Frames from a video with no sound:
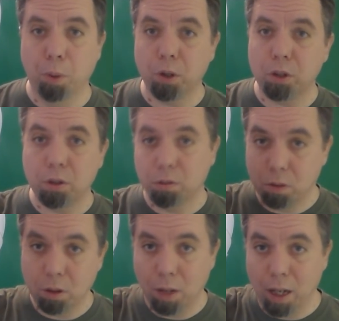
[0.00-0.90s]
books
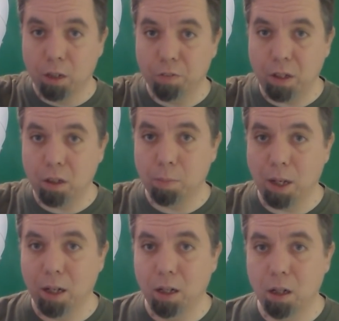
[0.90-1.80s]
to elevate them
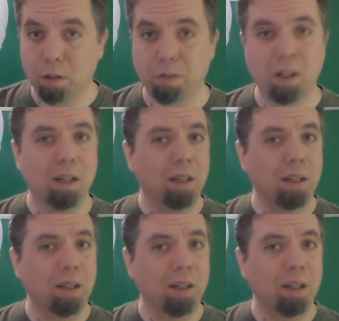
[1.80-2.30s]
high enough.